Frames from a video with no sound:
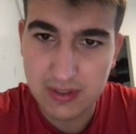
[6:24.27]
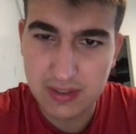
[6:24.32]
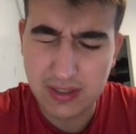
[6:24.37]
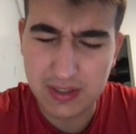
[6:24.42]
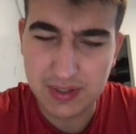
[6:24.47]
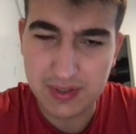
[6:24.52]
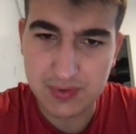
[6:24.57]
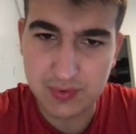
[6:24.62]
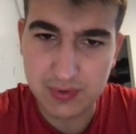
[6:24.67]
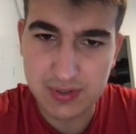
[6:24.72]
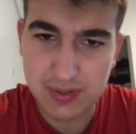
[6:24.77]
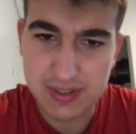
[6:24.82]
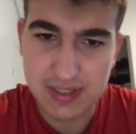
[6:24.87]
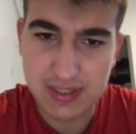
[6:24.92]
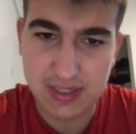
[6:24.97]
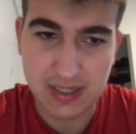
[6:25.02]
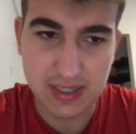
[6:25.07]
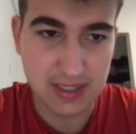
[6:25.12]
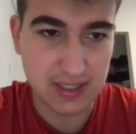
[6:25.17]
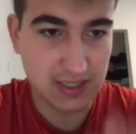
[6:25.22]
is we'll
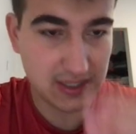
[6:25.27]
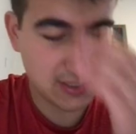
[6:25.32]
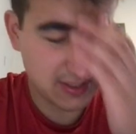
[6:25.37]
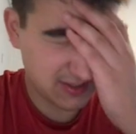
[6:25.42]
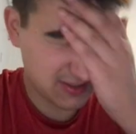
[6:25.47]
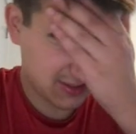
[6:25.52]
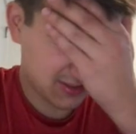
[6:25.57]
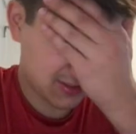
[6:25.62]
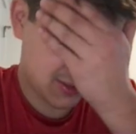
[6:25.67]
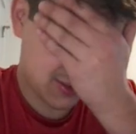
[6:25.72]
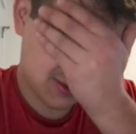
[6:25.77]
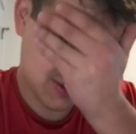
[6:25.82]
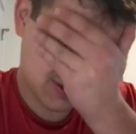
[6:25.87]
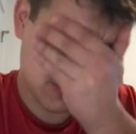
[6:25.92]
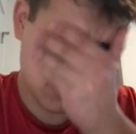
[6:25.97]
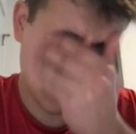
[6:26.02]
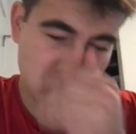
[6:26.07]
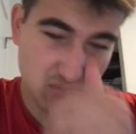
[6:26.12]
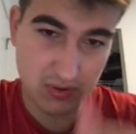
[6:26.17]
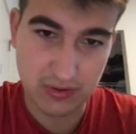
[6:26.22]
say,
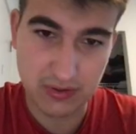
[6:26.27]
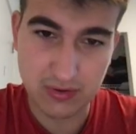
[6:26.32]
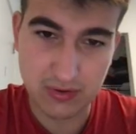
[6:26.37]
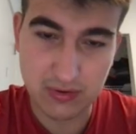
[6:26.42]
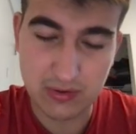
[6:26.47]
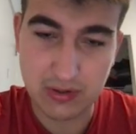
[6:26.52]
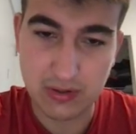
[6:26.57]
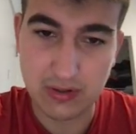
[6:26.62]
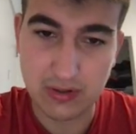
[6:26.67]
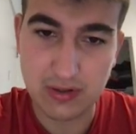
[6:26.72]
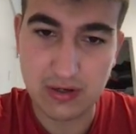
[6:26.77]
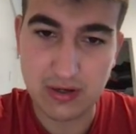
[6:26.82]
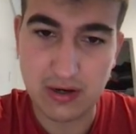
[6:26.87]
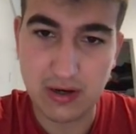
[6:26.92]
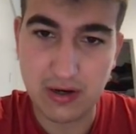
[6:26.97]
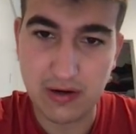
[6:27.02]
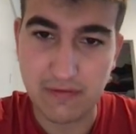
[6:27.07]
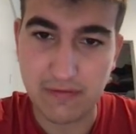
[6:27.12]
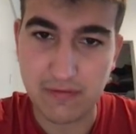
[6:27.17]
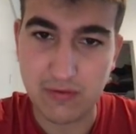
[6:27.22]
well, no,
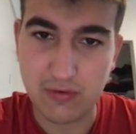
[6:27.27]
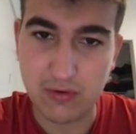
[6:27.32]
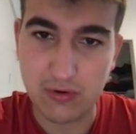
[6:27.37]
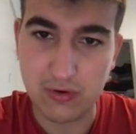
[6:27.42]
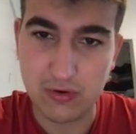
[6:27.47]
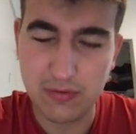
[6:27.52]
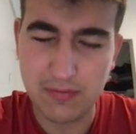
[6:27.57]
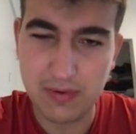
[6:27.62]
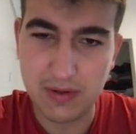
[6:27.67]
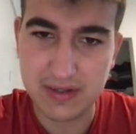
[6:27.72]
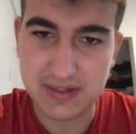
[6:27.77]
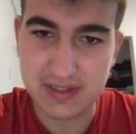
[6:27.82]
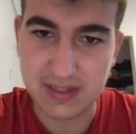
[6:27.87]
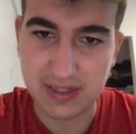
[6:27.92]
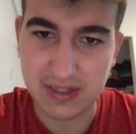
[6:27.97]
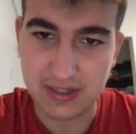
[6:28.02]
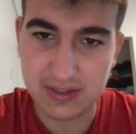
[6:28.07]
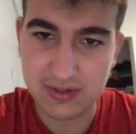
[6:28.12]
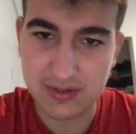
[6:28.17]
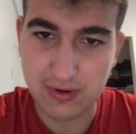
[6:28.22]
not a for loop. Let's
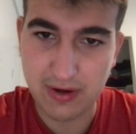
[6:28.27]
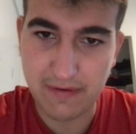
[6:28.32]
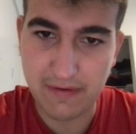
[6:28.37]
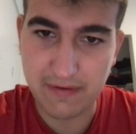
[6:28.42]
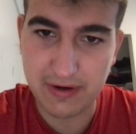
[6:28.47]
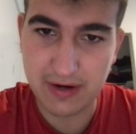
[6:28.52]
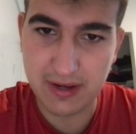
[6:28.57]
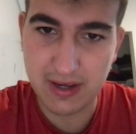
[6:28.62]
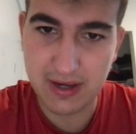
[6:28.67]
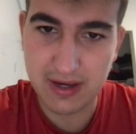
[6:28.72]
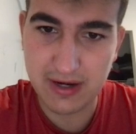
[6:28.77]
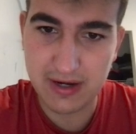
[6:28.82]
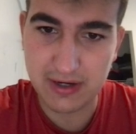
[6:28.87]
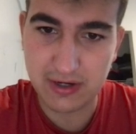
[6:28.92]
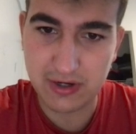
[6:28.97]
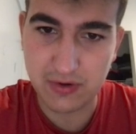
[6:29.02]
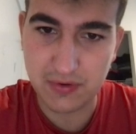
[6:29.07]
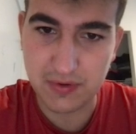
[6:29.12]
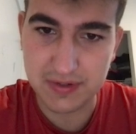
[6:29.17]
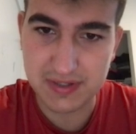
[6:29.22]
think. So I have an I and a
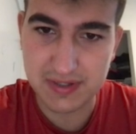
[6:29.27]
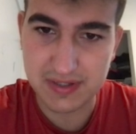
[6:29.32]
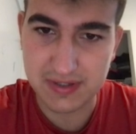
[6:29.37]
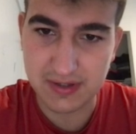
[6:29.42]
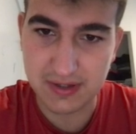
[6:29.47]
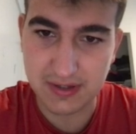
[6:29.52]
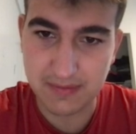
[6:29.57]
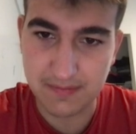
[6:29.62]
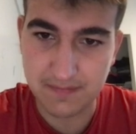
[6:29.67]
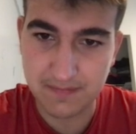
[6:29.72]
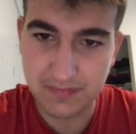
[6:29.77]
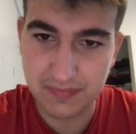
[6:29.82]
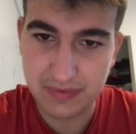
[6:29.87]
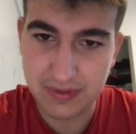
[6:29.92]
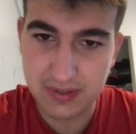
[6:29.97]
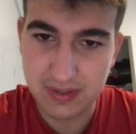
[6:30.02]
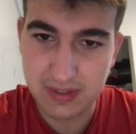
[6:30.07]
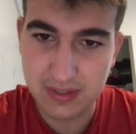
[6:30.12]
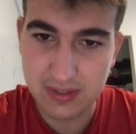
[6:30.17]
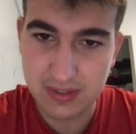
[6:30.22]
current sum.
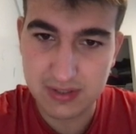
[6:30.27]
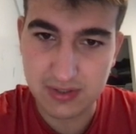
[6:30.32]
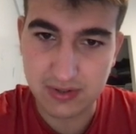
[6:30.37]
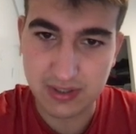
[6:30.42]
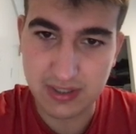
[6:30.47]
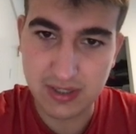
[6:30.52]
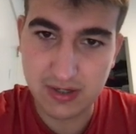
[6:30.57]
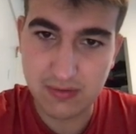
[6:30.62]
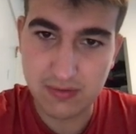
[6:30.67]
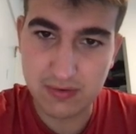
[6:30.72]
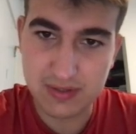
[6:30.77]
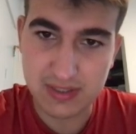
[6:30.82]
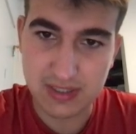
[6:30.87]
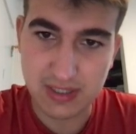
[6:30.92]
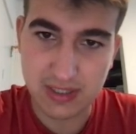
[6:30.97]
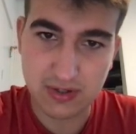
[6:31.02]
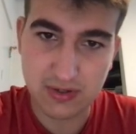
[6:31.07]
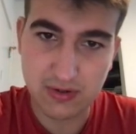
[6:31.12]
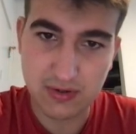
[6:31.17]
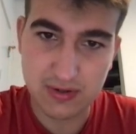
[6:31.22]
So here we'll
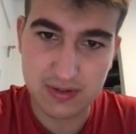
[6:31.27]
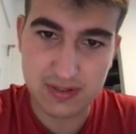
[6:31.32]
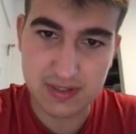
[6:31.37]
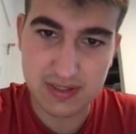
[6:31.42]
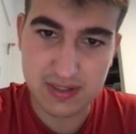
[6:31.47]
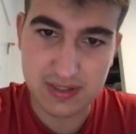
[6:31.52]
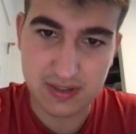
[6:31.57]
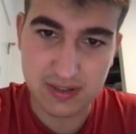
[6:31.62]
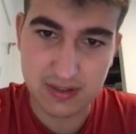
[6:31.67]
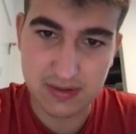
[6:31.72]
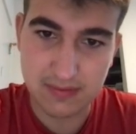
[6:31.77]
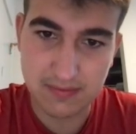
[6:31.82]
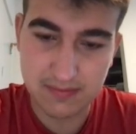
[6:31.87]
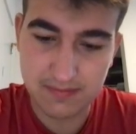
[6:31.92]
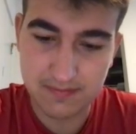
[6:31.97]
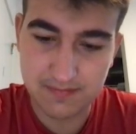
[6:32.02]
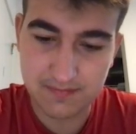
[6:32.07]
say current sum,